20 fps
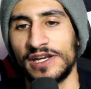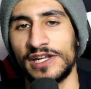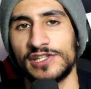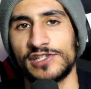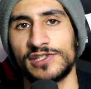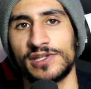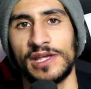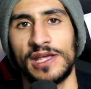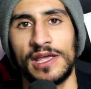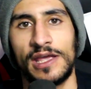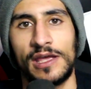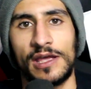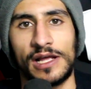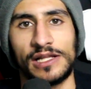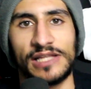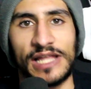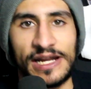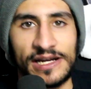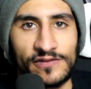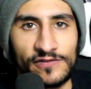And
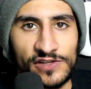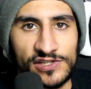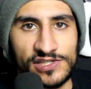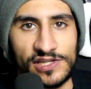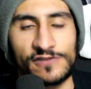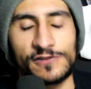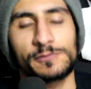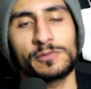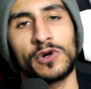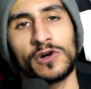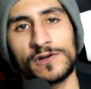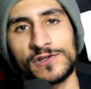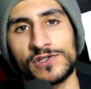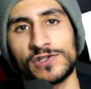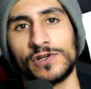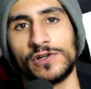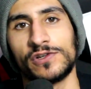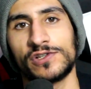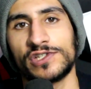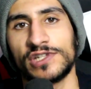a lot of this stuff's
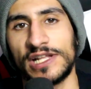personal.